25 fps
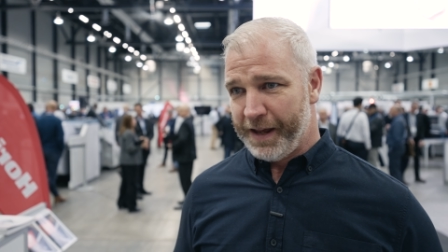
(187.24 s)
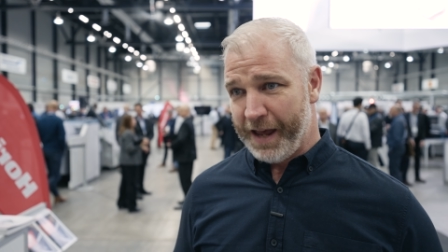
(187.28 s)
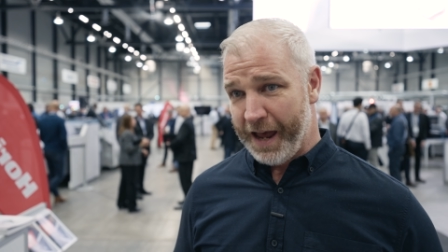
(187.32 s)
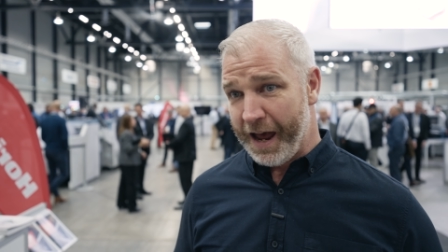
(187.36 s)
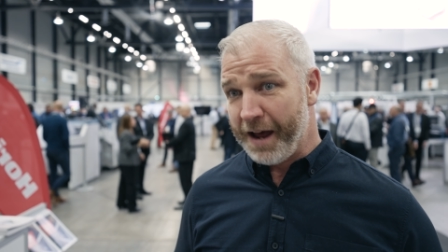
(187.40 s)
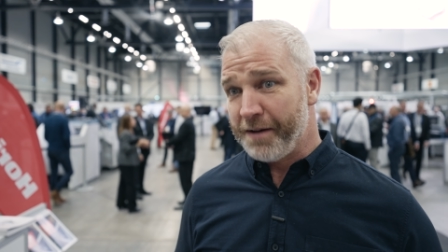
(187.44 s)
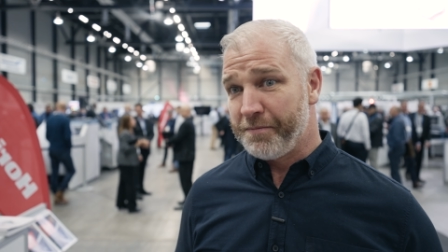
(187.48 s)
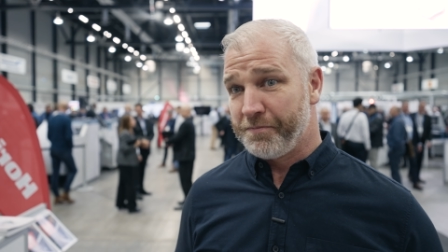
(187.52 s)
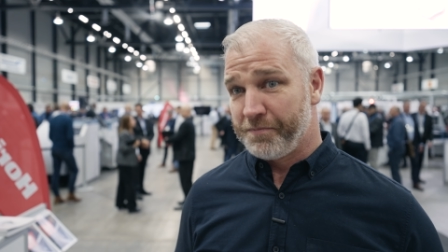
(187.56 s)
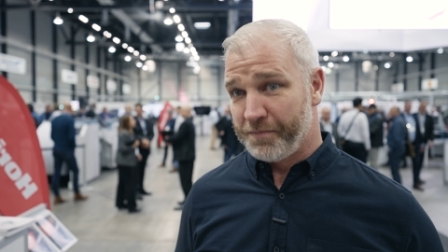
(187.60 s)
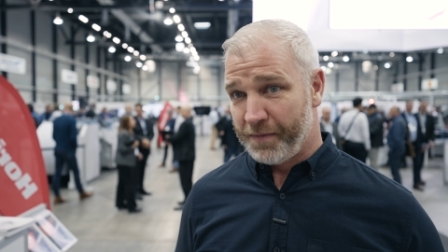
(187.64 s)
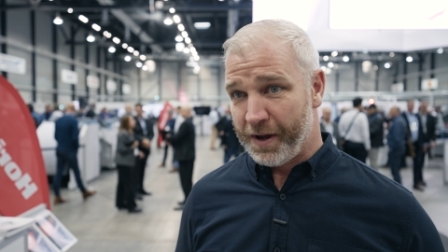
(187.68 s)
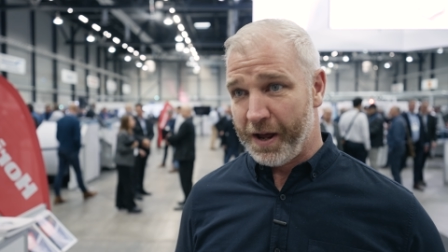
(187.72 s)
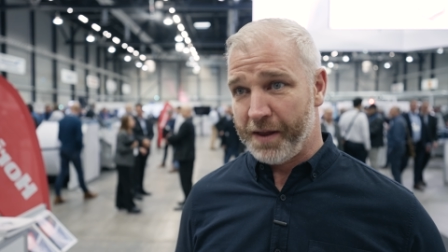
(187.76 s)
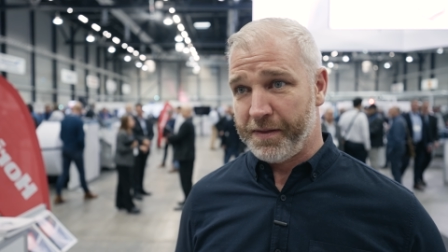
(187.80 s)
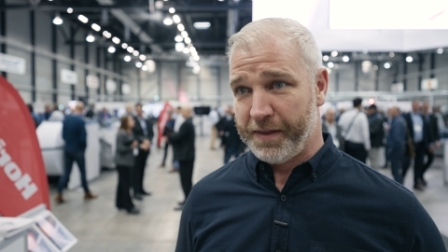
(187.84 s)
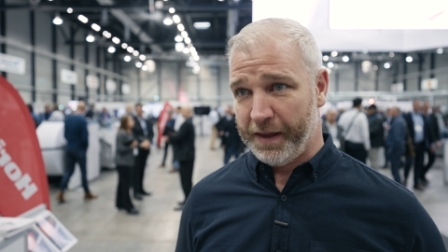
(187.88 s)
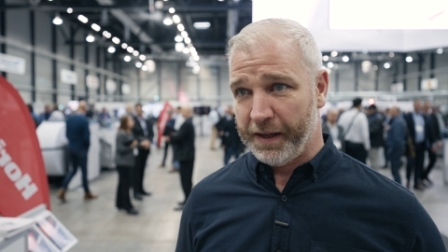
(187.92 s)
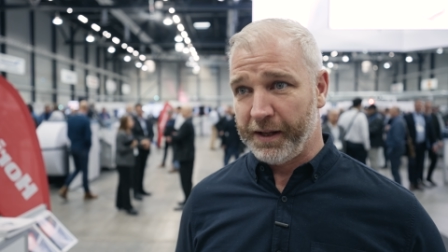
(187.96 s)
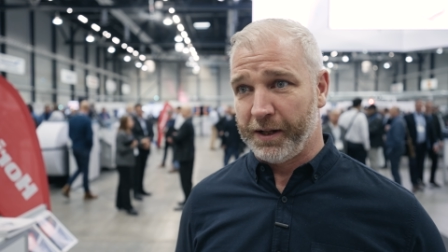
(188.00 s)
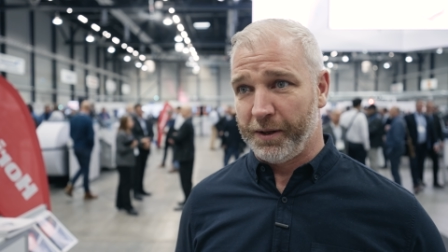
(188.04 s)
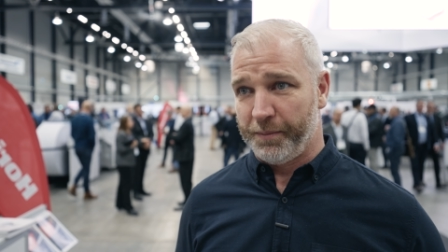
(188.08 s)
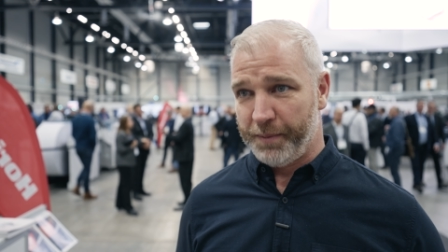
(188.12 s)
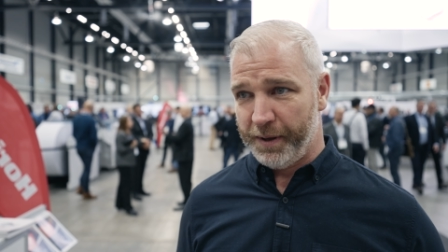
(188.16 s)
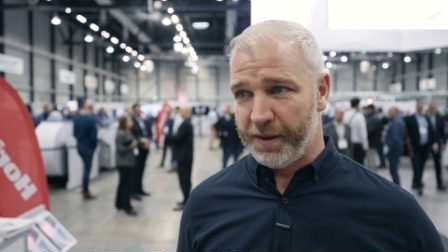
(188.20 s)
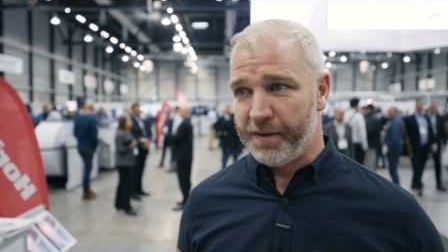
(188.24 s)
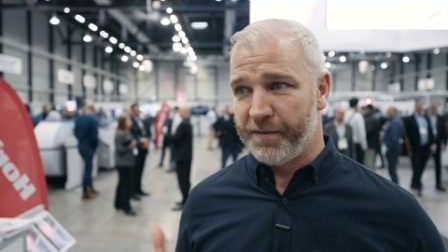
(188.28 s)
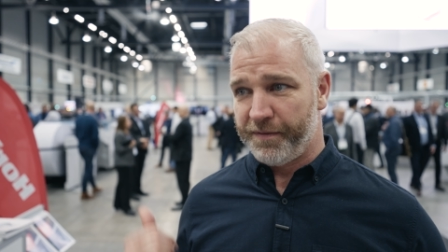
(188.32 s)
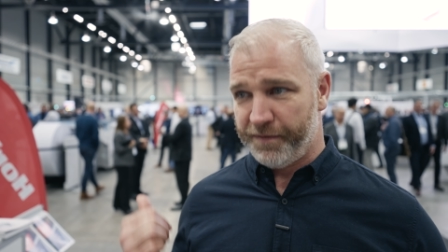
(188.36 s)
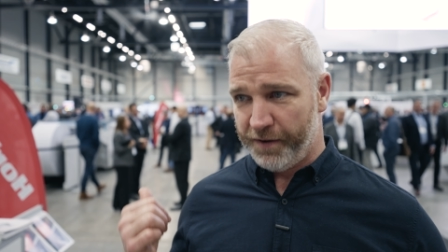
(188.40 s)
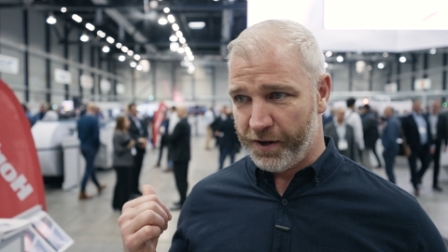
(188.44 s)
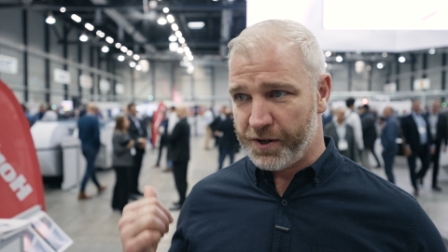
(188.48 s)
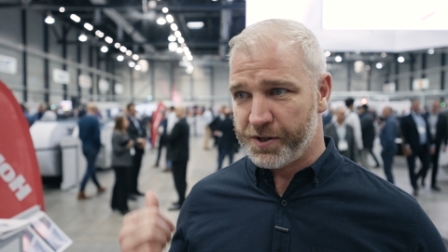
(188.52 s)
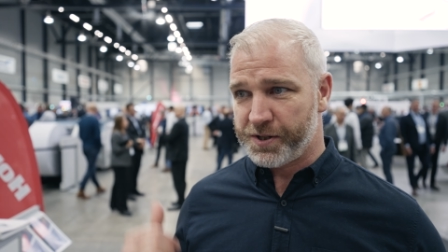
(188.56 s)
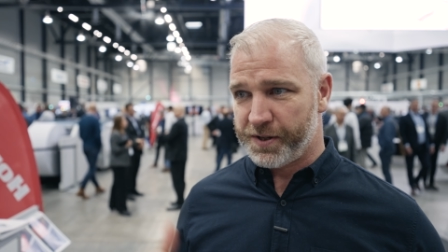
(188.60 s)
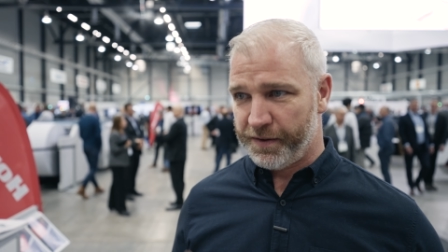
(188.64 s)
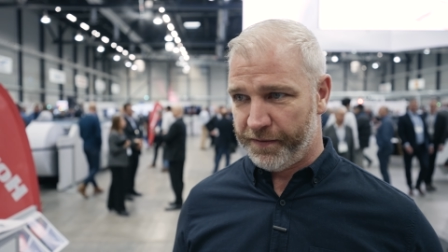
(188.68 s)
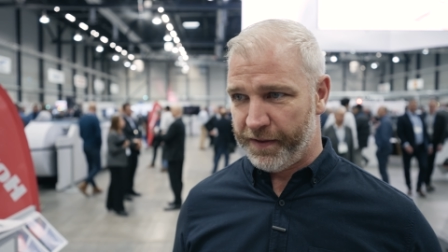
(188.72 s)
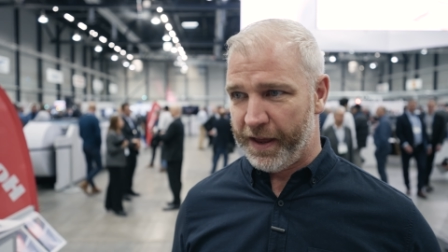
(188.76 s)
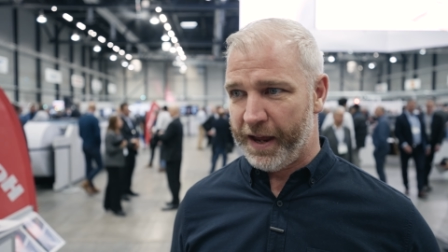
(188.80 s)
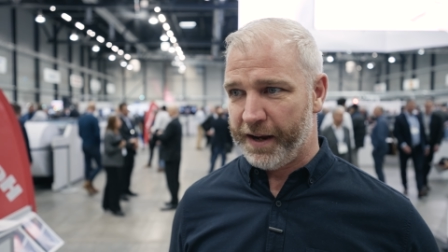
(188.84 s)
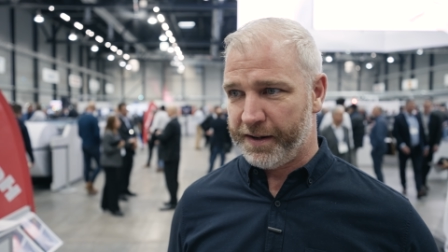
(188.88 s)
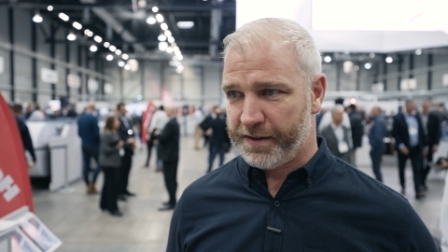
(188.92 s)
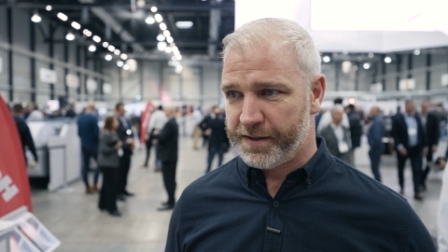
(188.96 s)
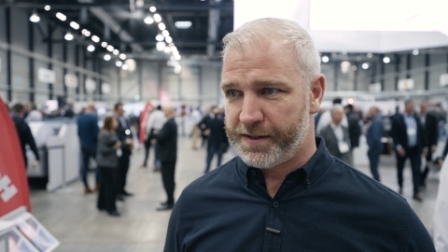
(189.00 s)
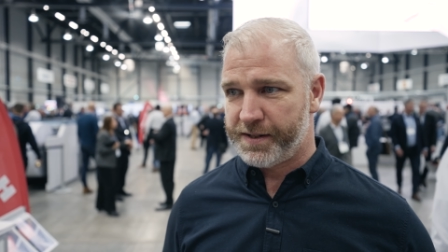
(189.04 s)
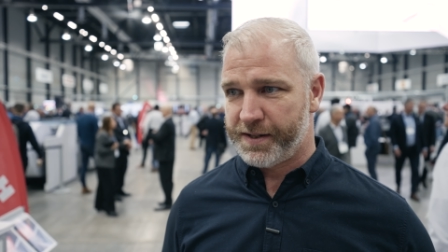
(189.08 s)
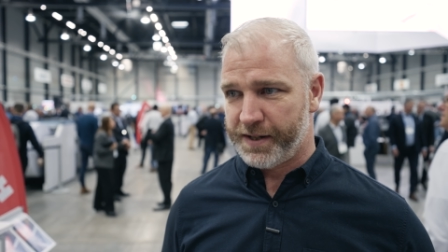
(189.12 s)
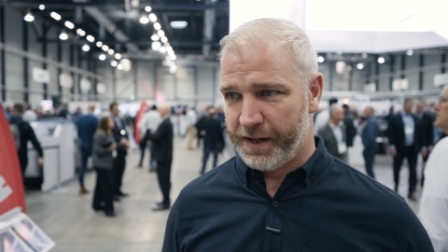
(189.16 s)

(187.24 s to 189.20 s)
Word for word: Yeah, I think it'll be the first of that.